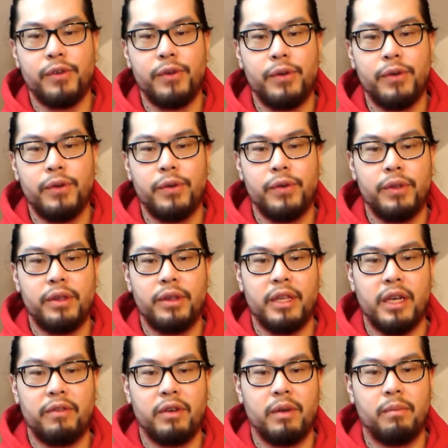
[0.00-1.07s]
who
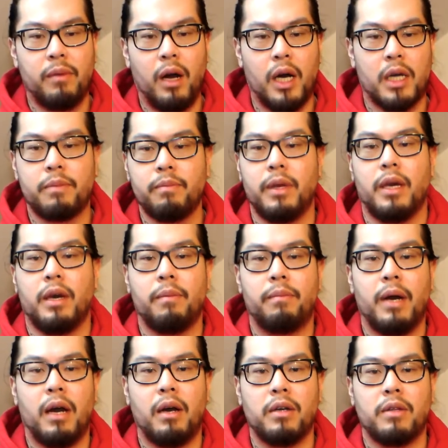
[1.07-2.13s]
never mocked me
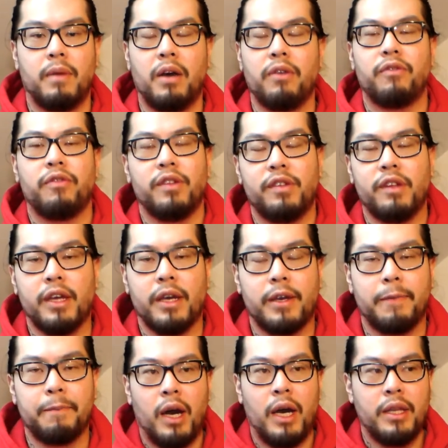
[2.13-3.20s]
about my physique,
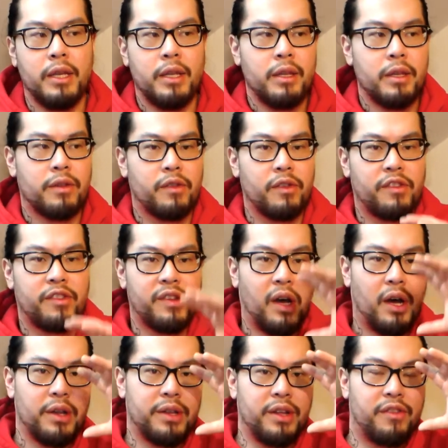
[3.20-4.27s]
so I didn't
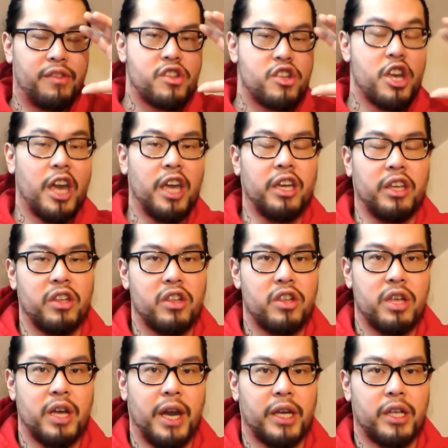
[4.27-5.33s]
saw this
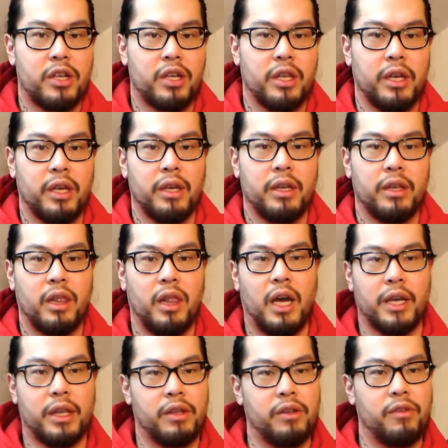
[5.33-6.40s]
change actually
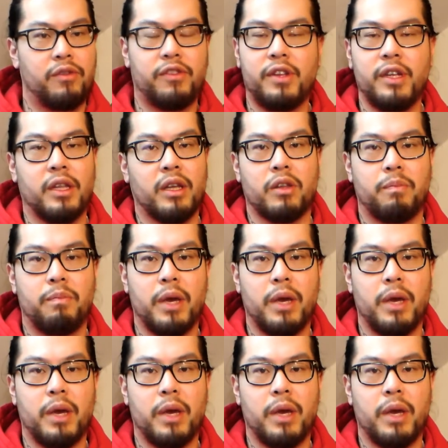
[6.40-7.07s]
like you've seen on the